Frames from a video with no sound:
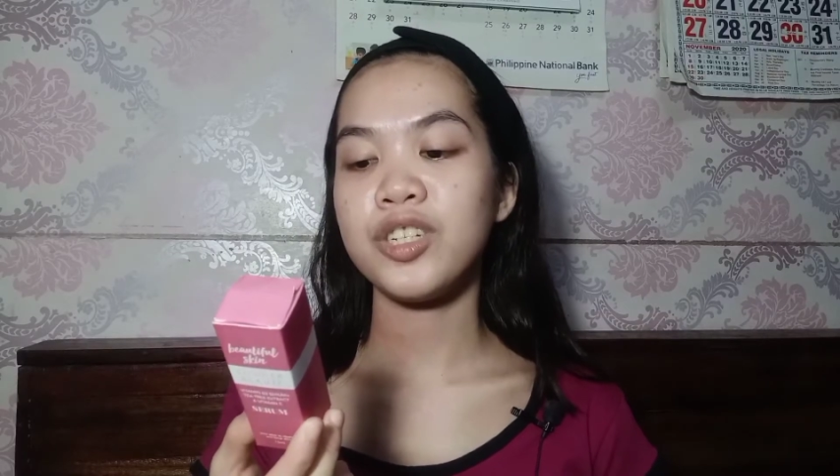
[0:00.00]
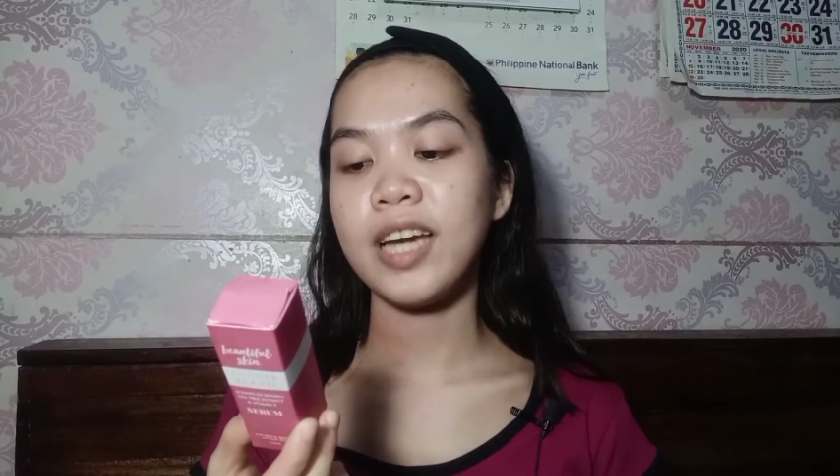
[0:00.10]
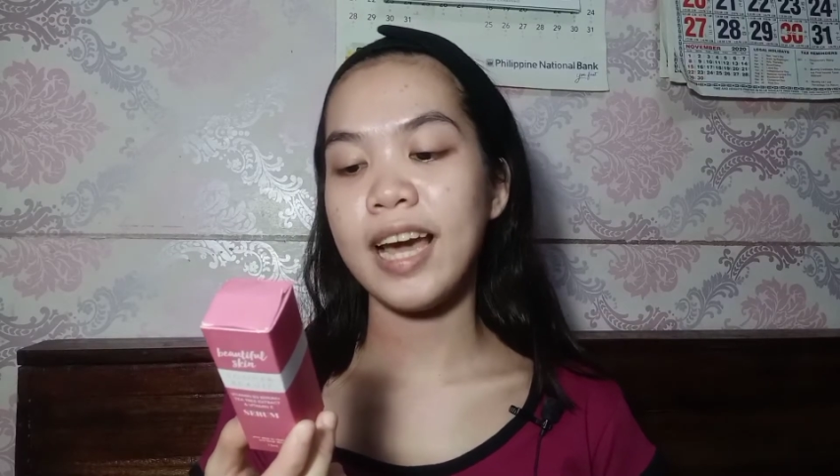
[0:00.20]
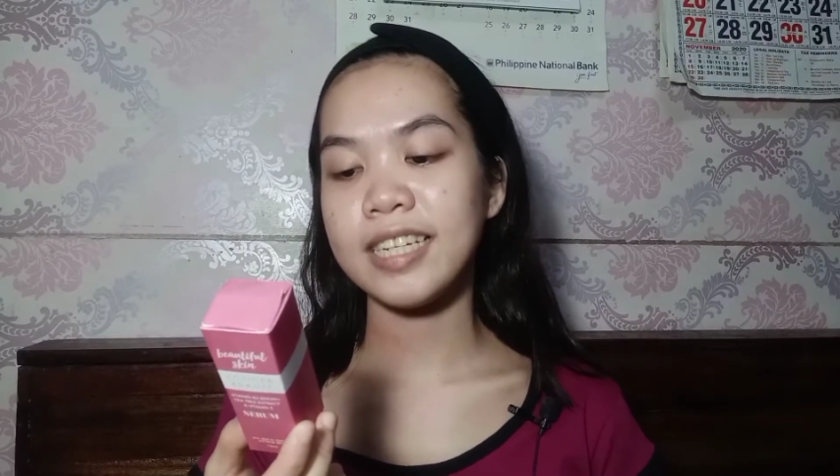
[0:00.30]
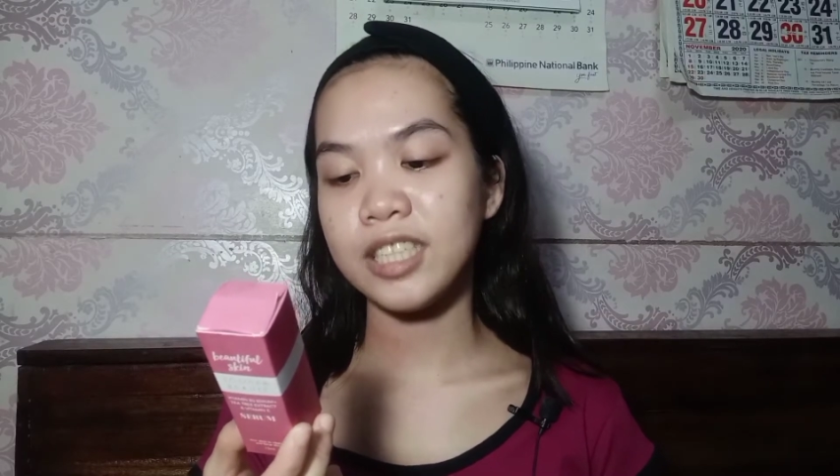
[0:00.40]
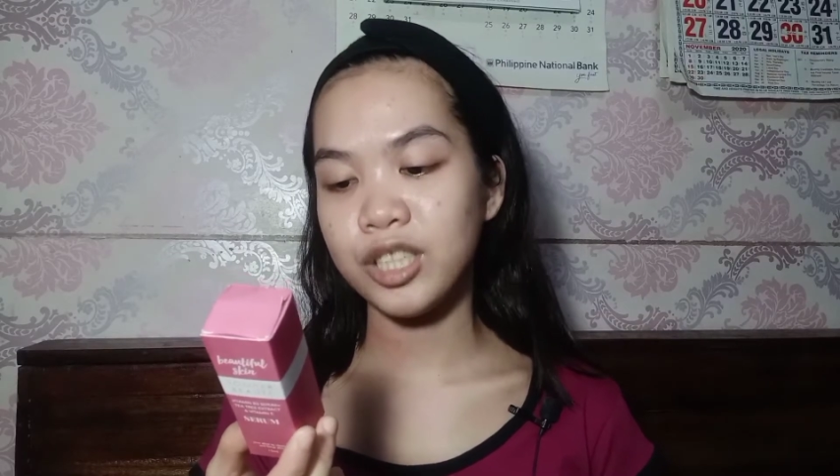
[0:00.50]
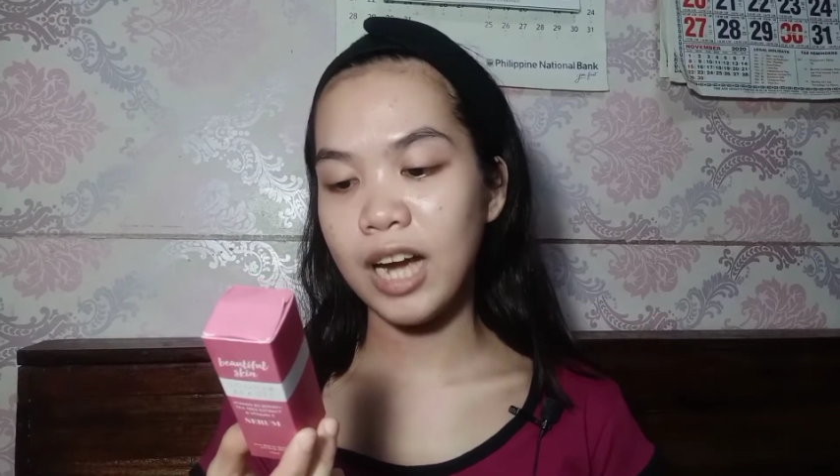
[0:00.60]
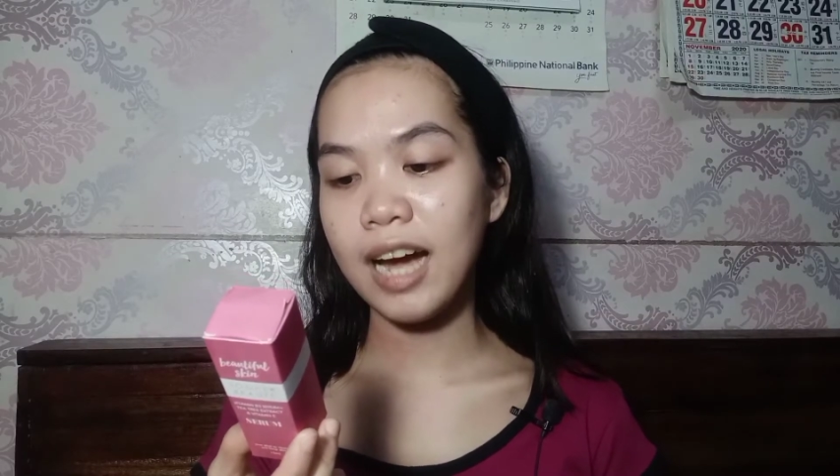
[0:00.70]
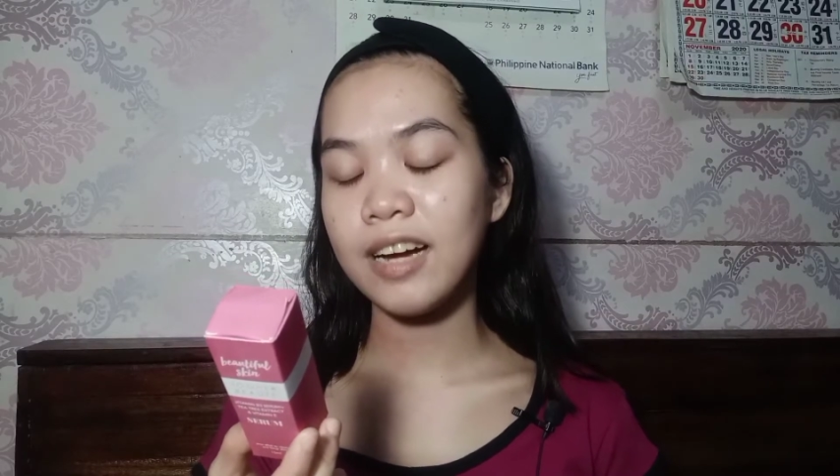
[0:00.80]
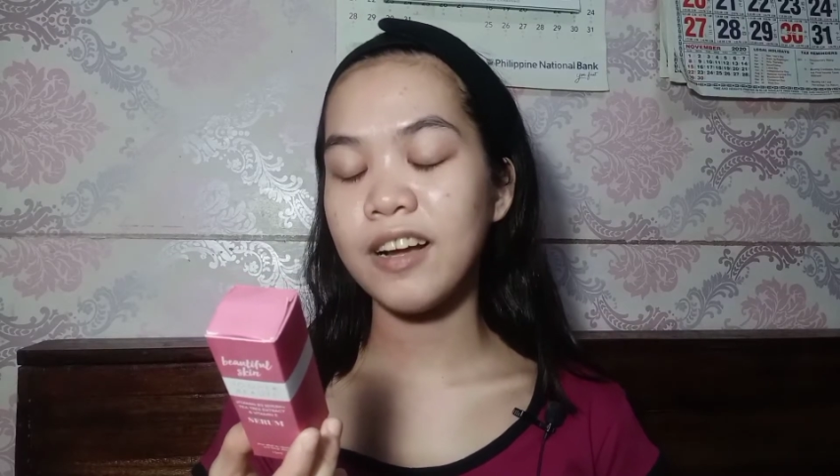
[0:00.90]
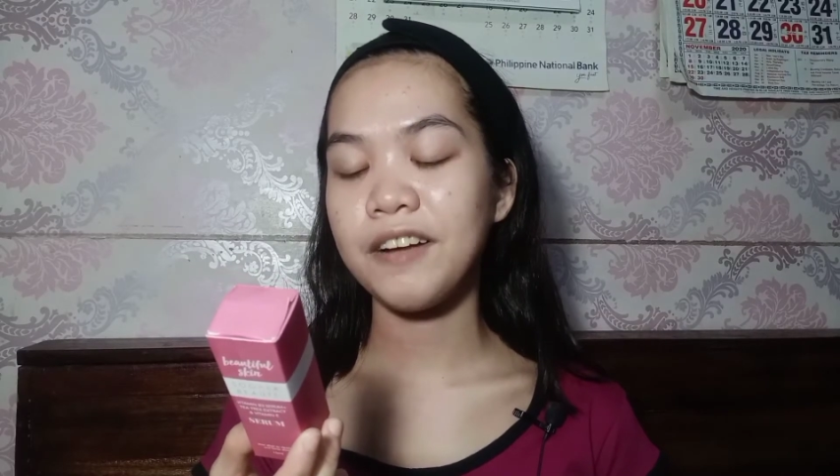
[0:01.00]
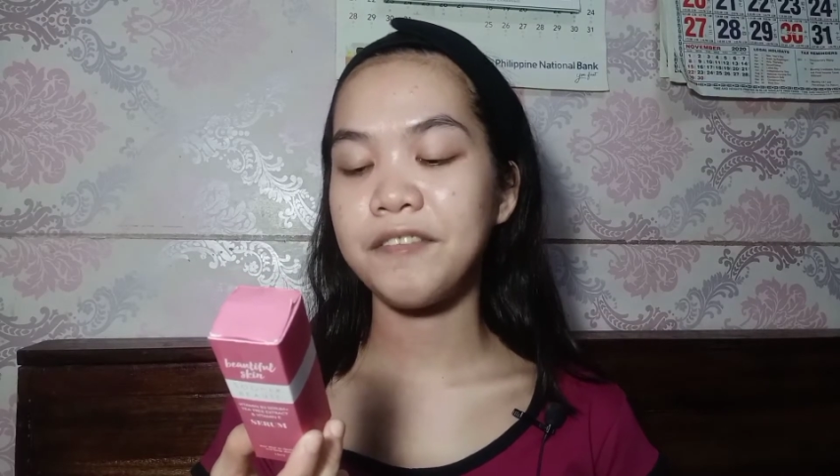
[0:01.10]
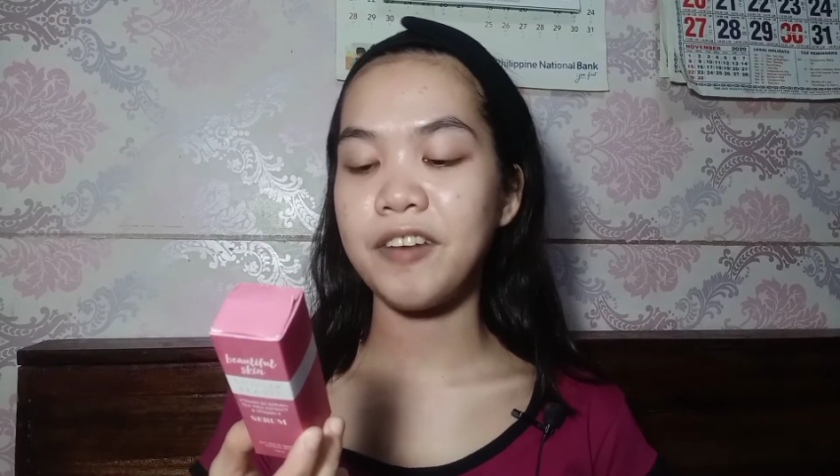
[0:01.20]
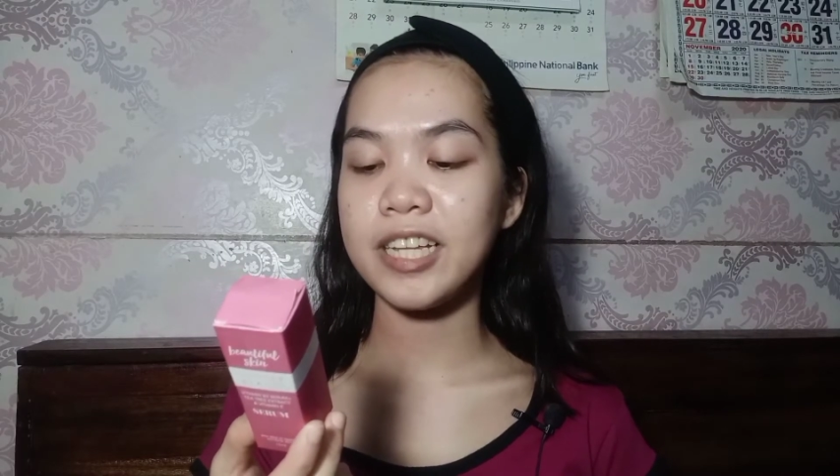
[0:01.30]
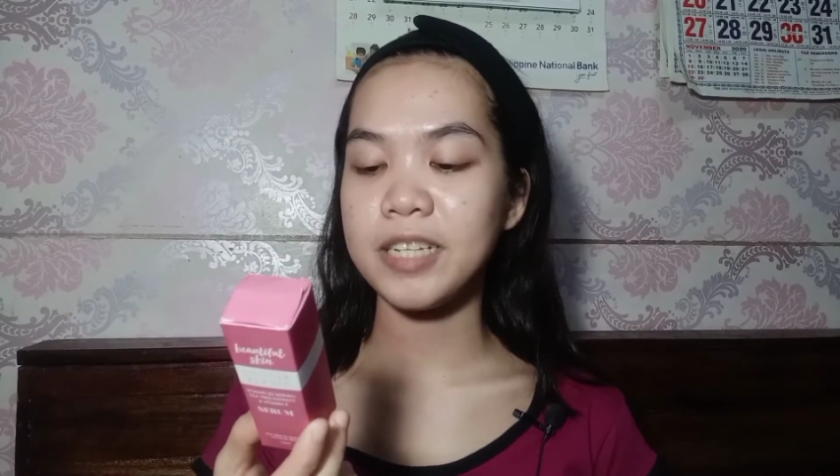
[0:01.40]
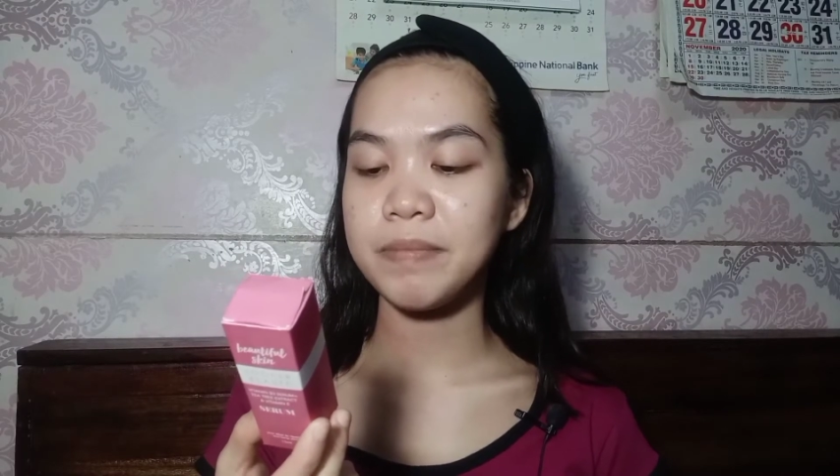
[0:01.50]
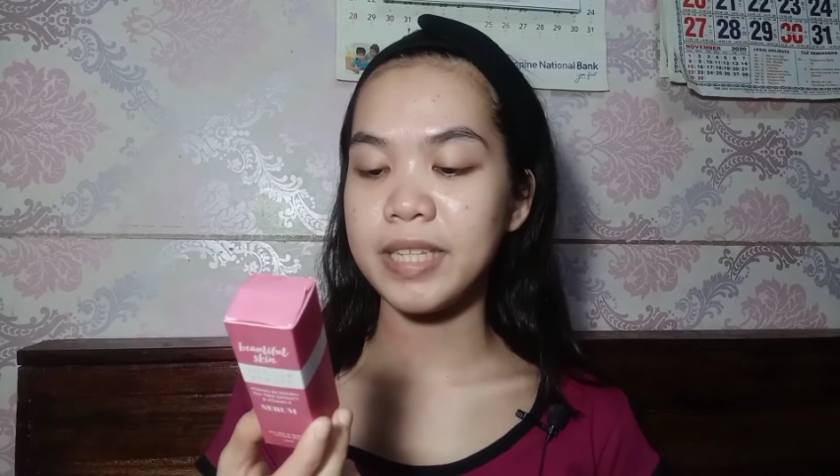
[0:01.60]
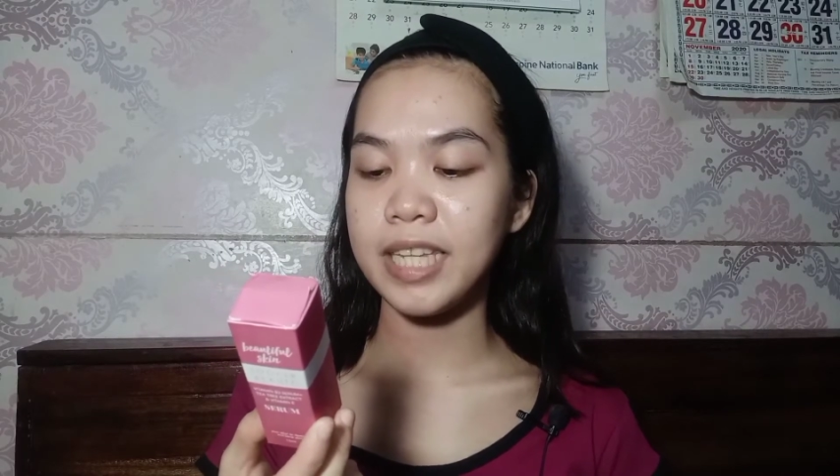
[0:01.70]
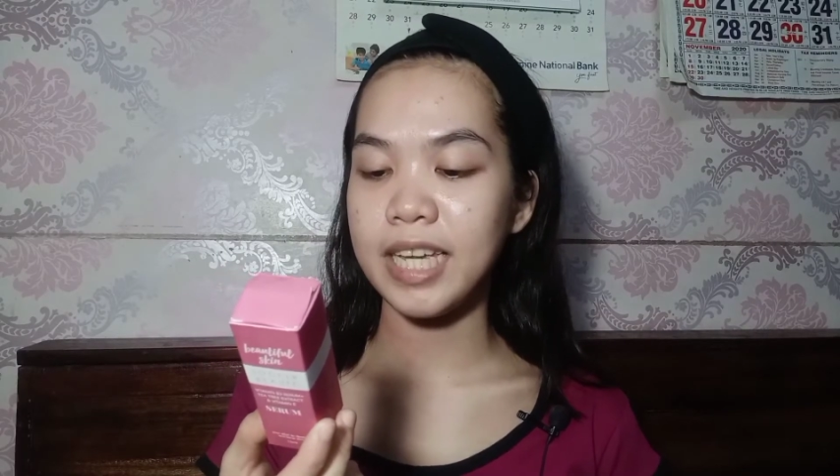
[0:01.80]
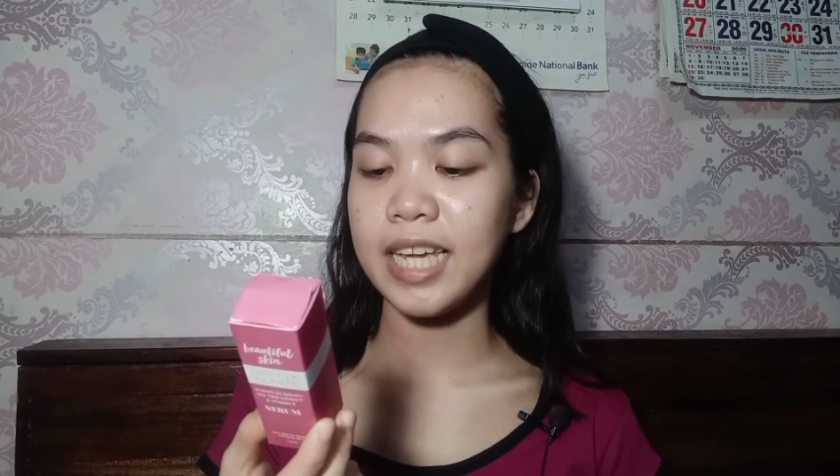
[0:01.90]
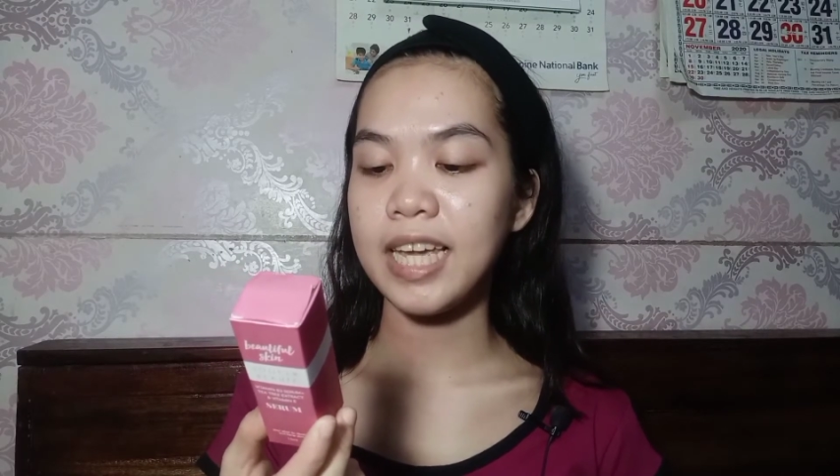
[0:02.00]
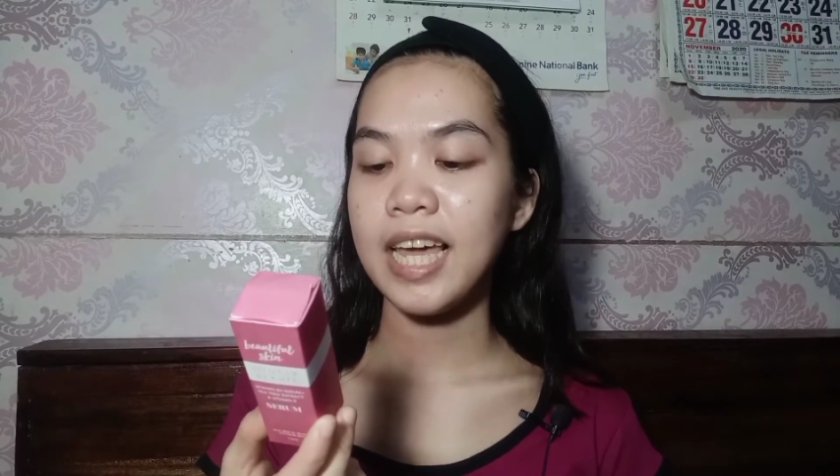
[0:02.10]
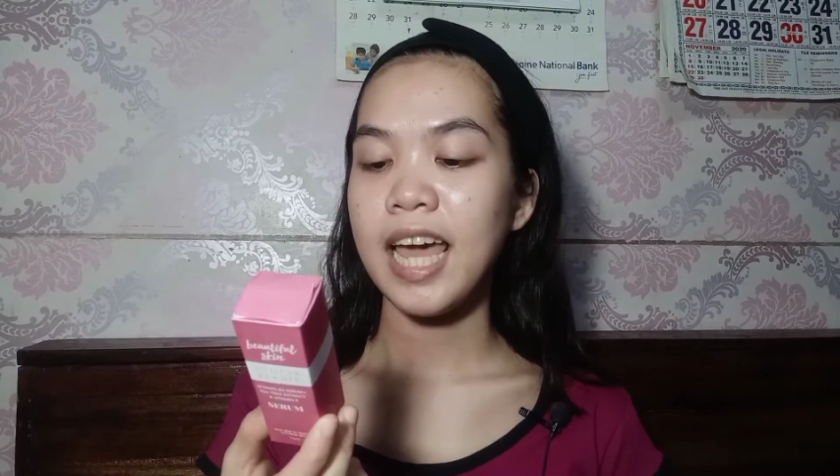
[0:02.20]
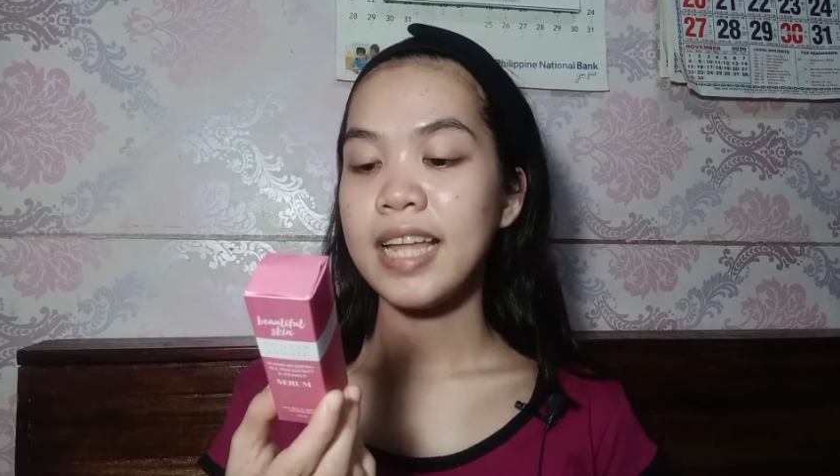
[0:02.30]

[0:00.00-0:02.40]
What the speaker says: tree extract, vitamin E,